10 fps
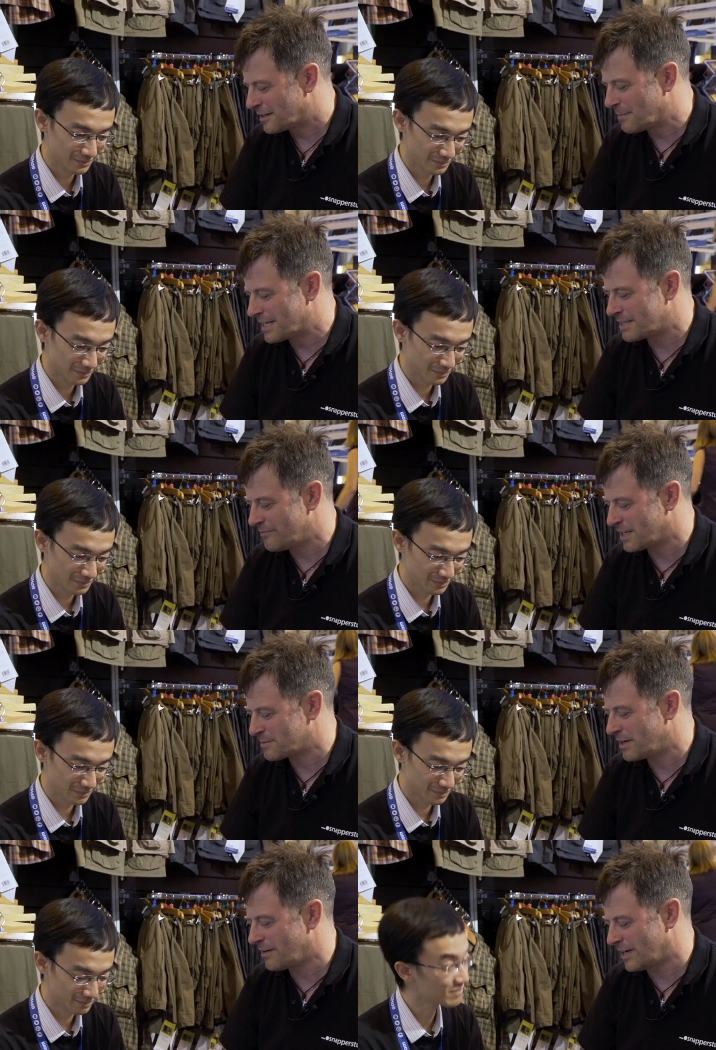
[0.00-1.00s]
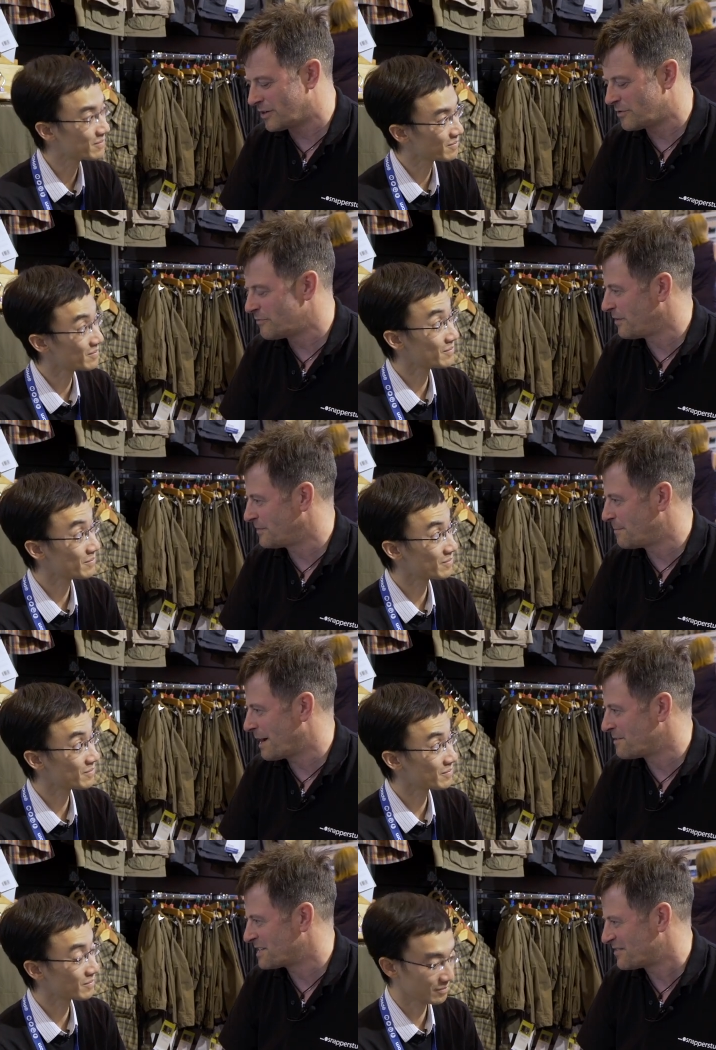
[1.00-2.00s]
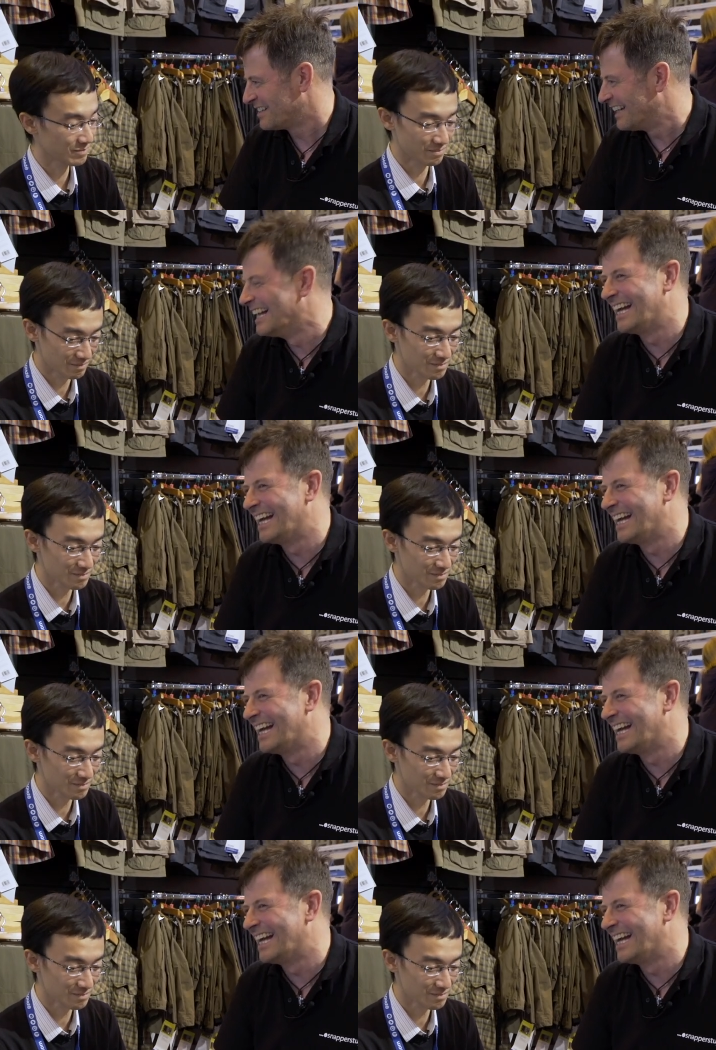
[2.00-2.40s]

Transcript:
Speaker 1: The best investment of one hundred and fifty pounds ever.